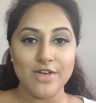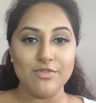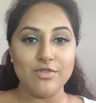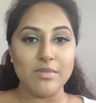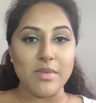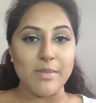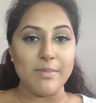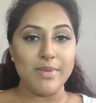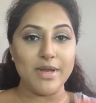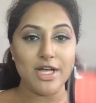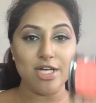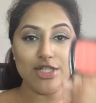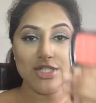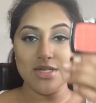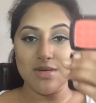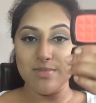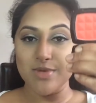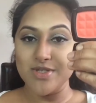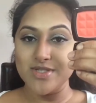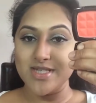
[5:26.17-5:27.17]
For my
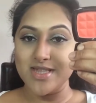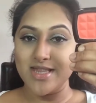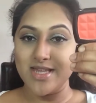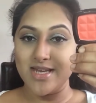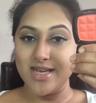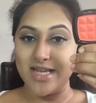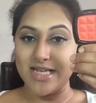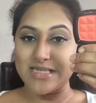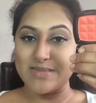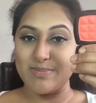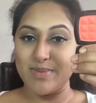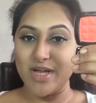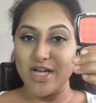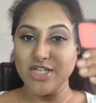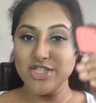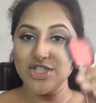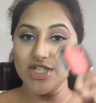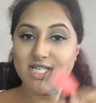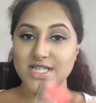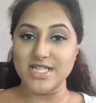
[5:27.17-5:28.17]
blush, I'm using the NYX
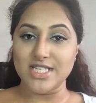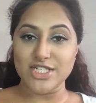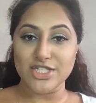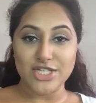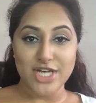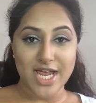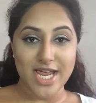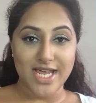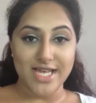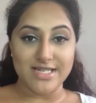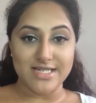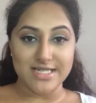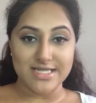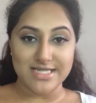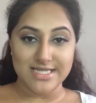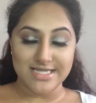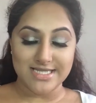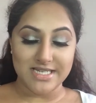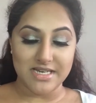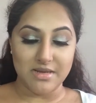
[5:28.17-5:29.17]
blush in the shade
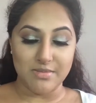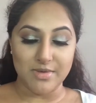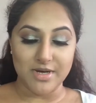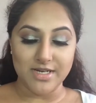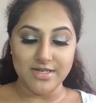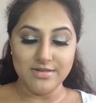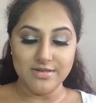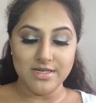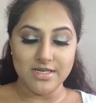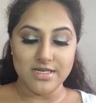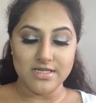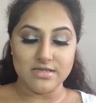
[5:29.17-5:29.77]
Cinnamon.